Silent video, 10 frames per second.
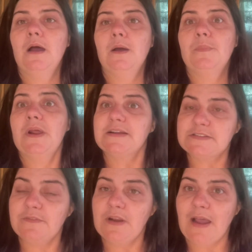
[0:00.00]
but as
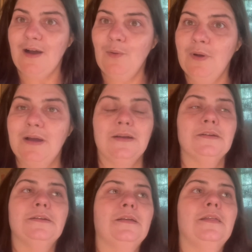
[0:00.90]
of now,
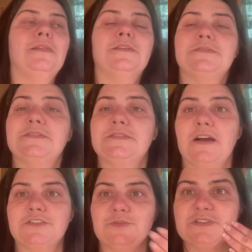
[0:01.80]
this is
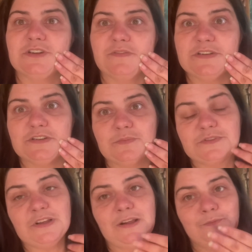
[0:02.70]
Tasha with Sylvest
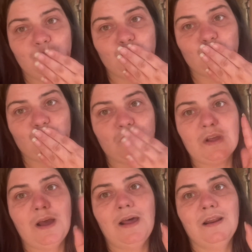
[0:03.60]
Homestead.
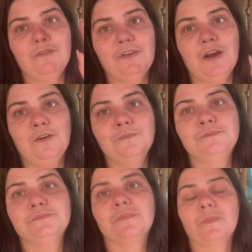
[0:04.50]
I love
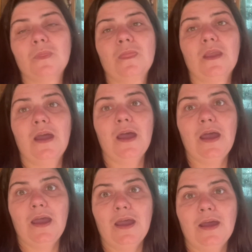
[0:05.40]

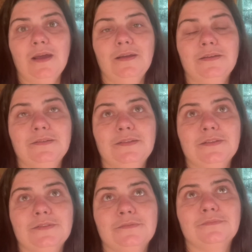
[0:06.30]
y'all. And
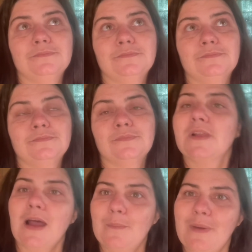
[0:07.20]

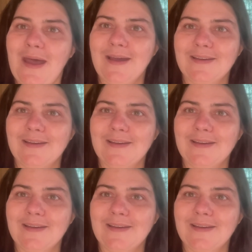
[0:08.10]
I'm back.